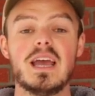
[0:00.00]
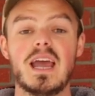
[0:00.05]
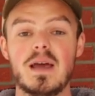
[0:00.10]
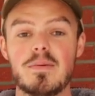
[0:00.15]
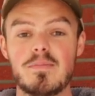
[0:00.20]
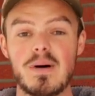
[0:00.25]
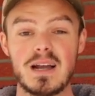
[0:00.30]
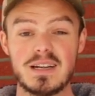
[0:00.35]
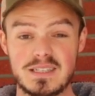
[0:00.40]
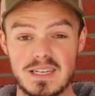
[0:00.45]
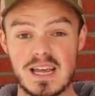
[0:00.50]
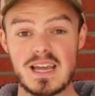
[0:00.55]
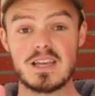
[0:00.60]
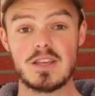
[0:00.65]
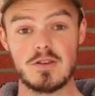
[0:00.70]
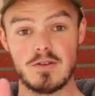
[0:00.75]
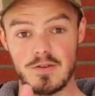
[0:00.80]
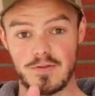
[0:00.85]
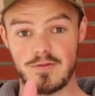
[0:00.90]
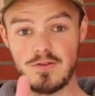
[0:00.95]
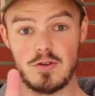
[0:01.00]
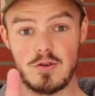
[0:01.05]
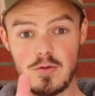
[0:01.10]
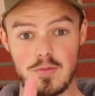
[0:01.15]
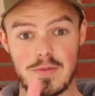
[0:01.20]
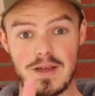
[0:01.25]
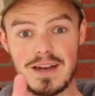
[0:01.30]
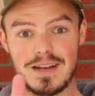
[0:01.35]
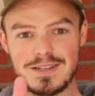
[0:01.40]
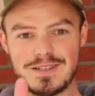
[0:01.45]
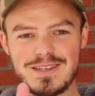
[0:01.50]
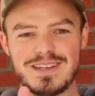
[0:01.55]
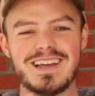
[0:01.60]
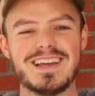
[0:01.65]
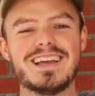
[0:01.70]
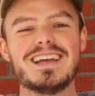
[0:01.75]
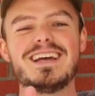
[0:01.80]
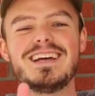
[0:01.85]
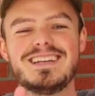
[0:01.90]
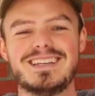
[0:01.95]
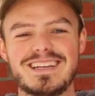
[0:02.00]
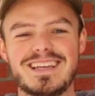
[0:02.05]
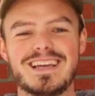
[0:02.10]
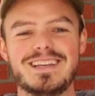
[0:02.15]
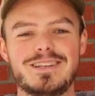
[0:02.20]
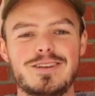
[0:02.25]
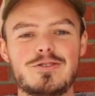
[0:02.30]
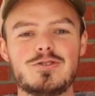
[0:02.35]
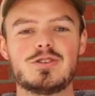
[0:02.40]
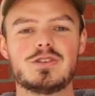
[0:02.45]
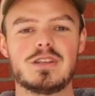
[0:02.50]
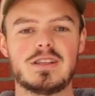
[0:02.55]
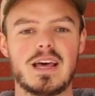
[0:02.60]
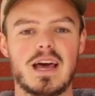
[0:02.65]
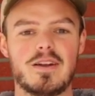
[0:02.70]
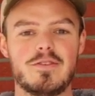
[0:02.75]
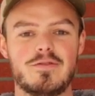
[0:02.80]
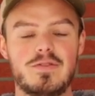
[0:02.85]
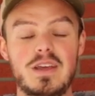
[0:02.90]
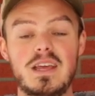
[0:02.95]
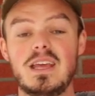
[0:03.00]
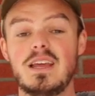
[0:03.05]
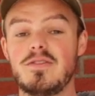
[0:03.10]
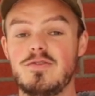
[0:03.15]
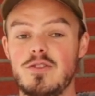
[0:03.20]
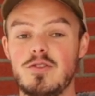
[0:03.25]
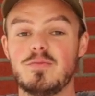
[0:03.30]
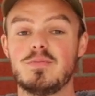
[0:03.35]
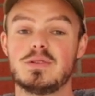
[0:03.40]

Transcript: it might take you a few minutes to get used to that V,